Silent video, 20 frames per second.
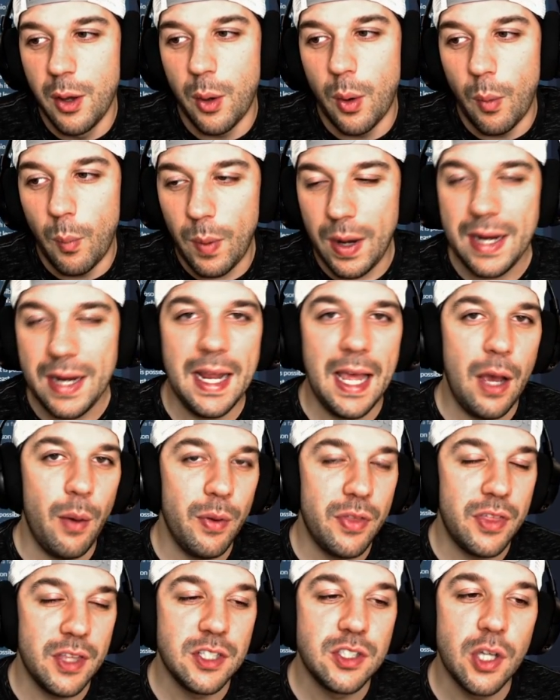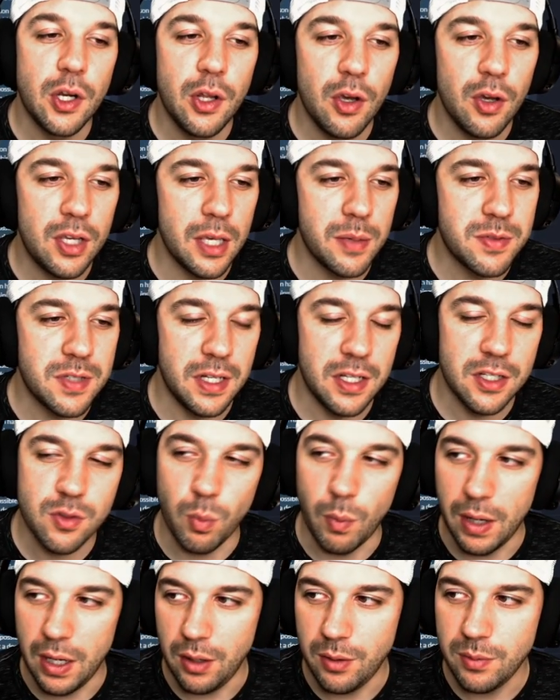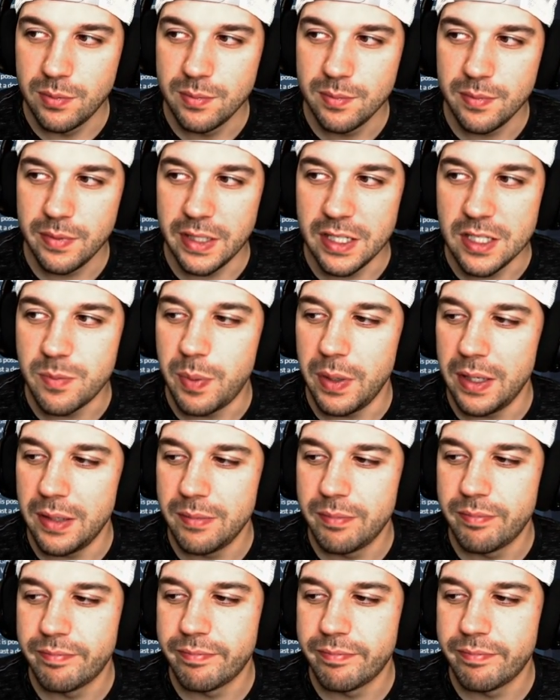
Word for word: right now with Antonio Gibson as well, he's been.